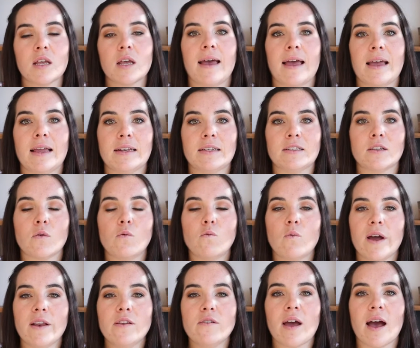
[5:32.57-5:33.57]
And
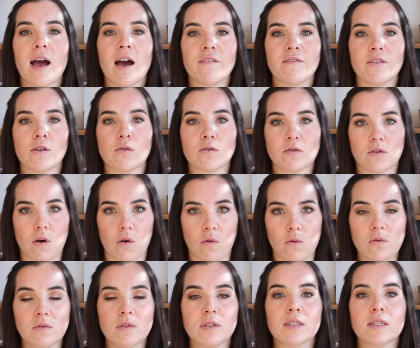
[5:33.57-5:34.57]
when you have your
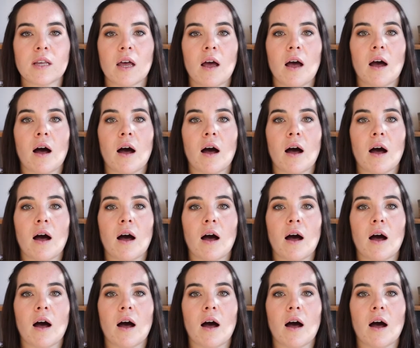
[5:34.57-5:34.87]
goals,